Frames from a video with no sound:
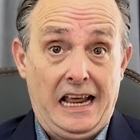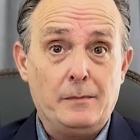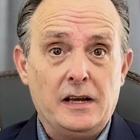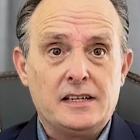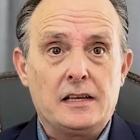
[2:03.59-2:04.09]

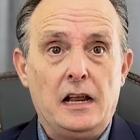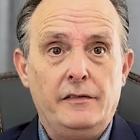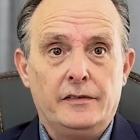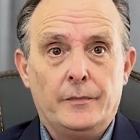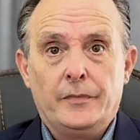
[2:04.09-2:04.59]
like
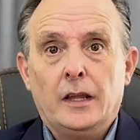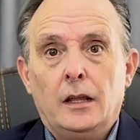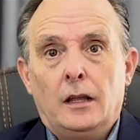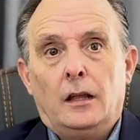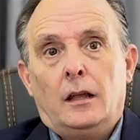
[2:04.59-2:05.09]
myself,
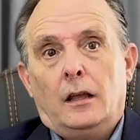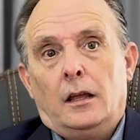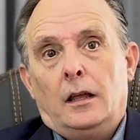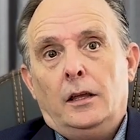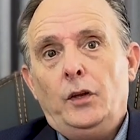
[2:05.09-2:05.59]

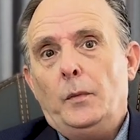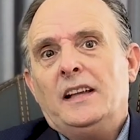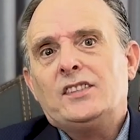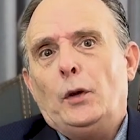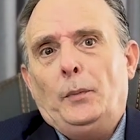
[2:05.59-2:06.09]
you
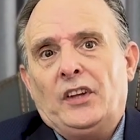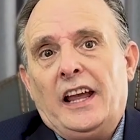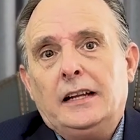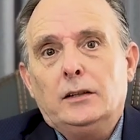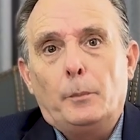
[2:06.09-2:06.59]
must
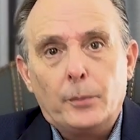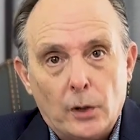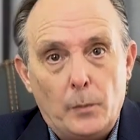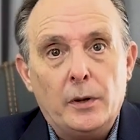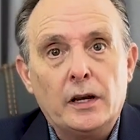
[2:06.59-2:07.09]
obtain the
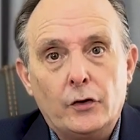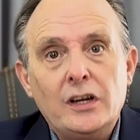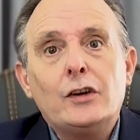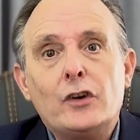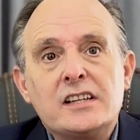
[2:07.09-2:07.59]
proper
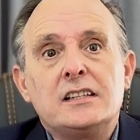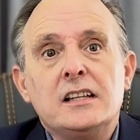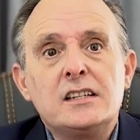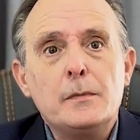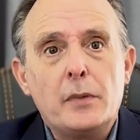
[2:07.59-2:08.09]
Greek
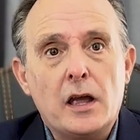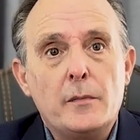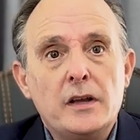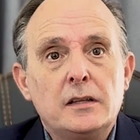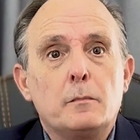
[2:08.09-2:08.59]
residency
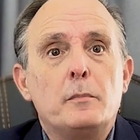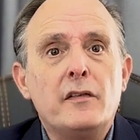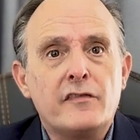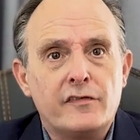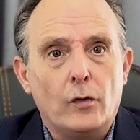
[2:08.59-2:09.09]
permit
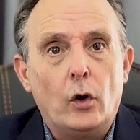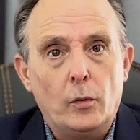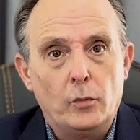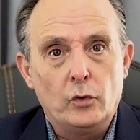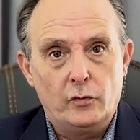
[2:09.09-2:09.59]
before
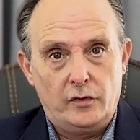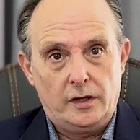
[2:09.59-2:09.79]
moving.